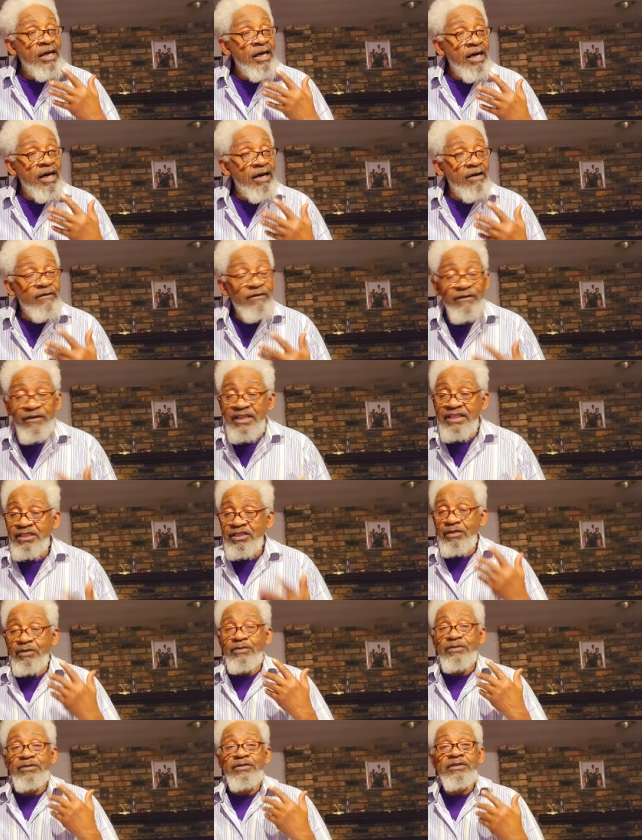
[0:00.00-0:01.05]
Frescos, uh,
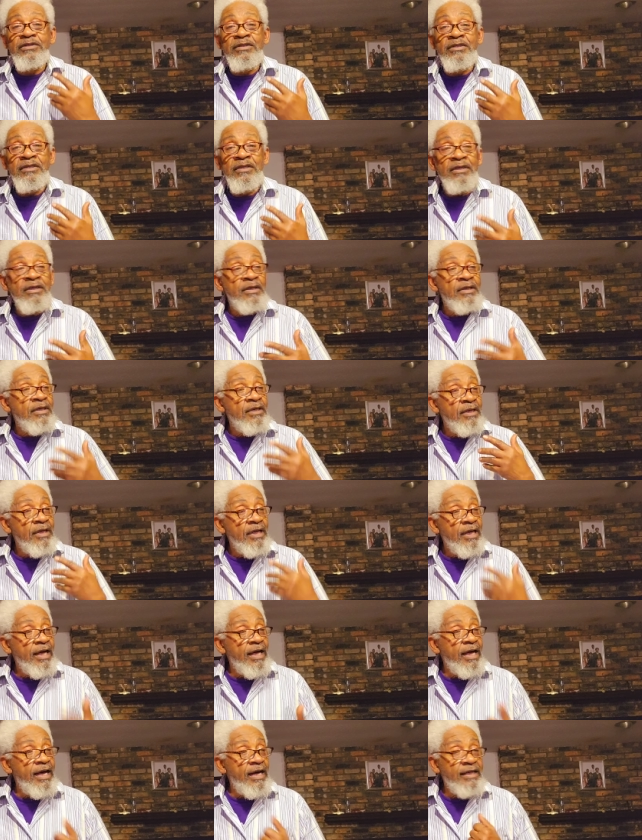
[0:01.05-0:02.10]
Frescoes
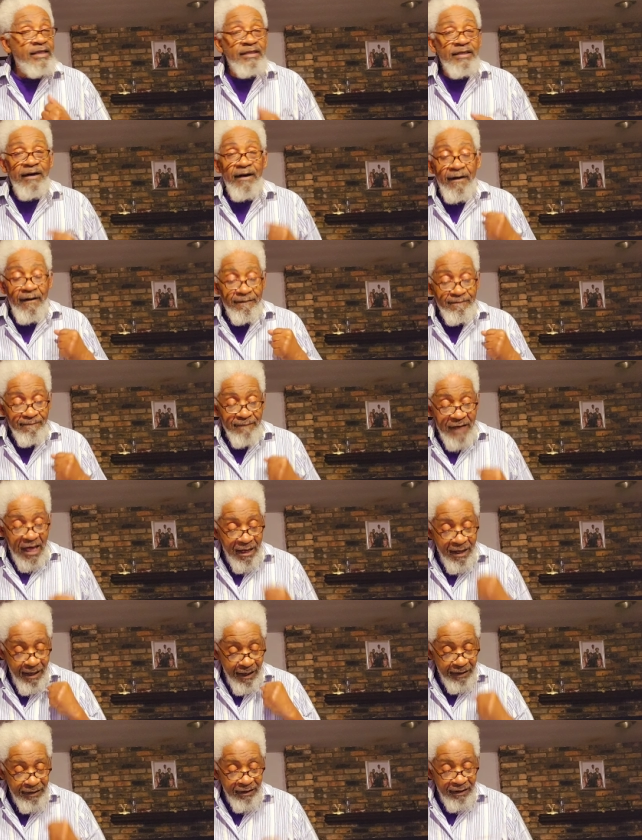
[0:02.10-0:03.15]
and um,
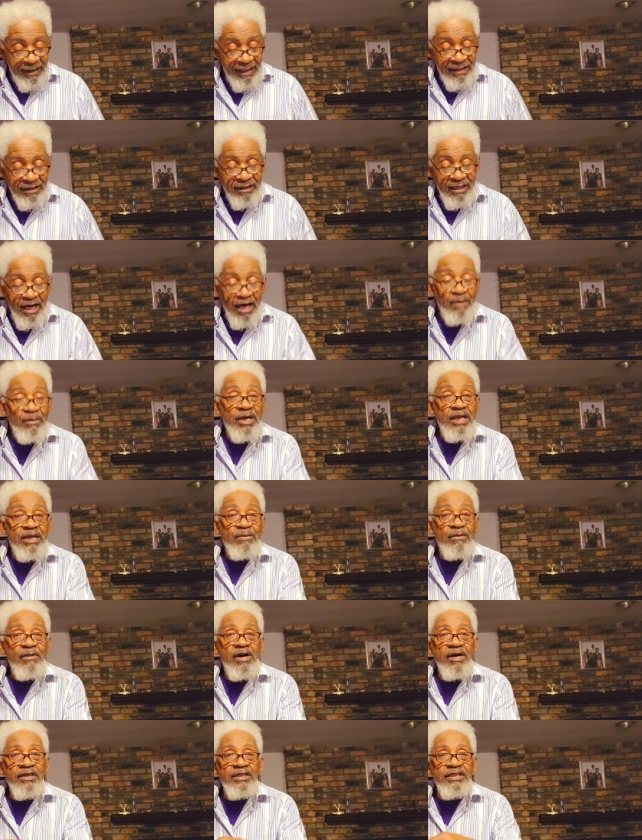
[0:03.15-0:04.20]
until next time Eddie
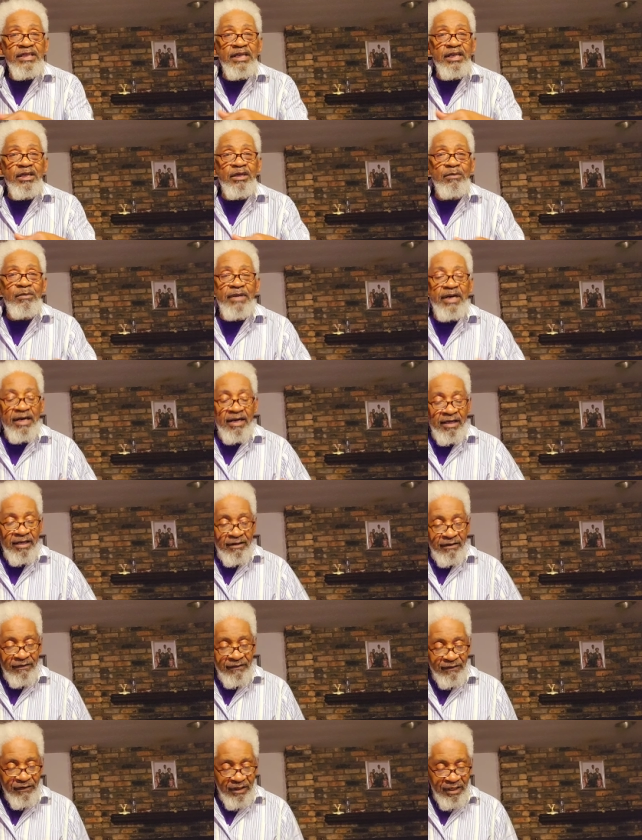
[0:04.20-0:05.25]
Marcus saying goodbye
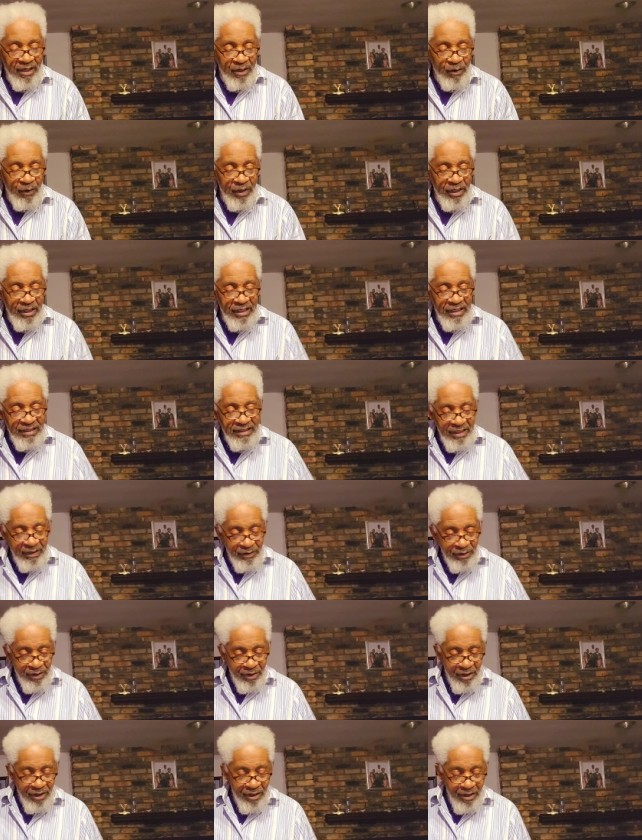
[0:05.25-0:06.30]
for now what did I say I was
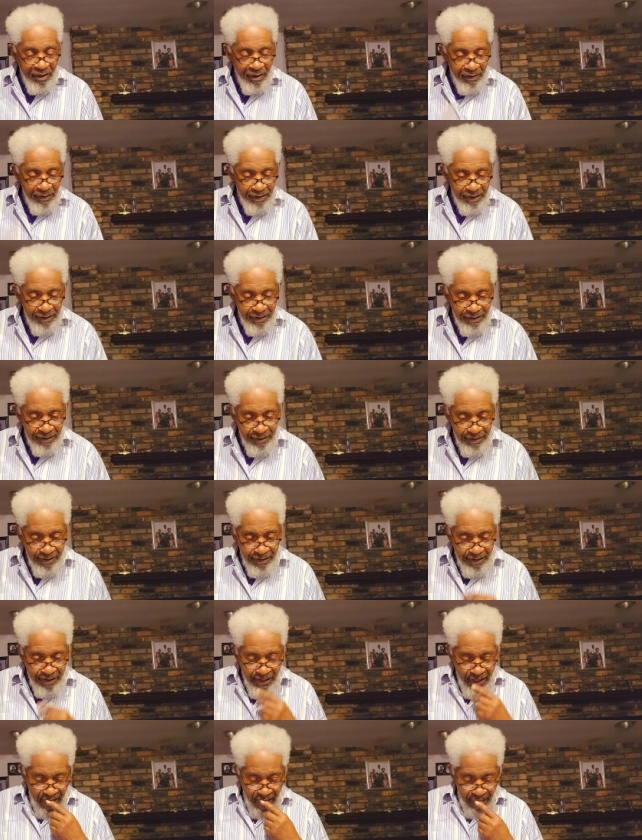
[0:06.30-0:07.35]
going to call this
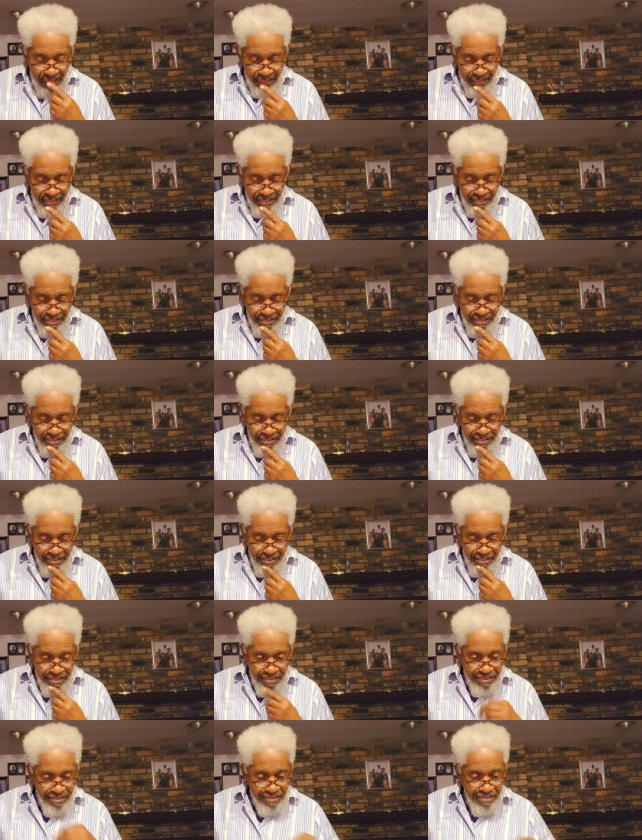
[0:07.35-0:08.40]

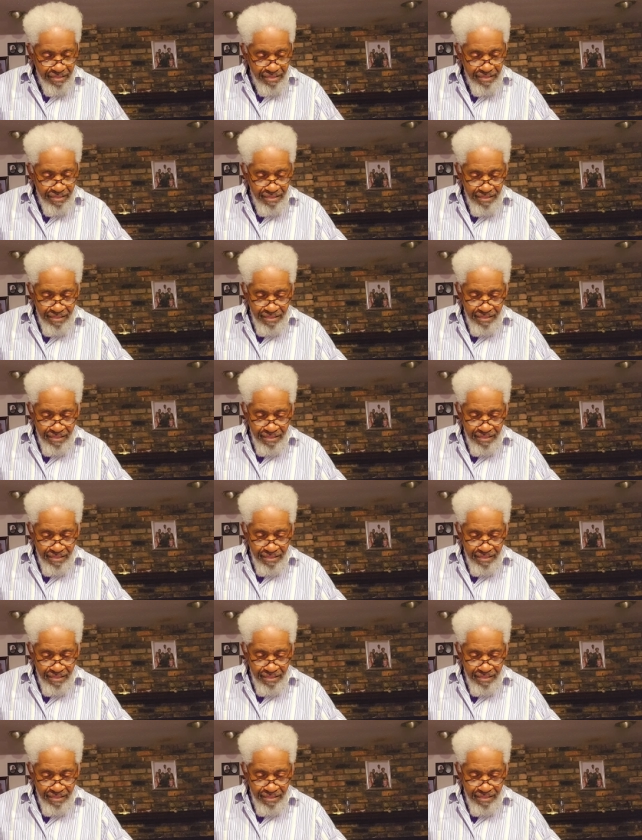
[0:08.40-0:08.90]
mm,